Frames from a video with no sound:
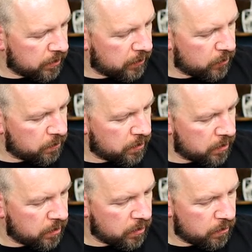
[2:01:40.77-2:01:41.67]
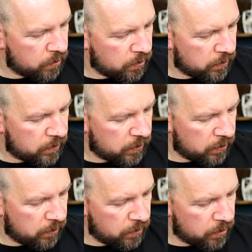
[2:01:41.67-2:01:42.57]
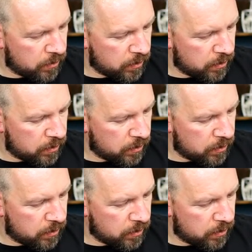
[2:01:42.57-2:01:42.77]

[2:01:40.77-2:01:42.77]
these up, one, two,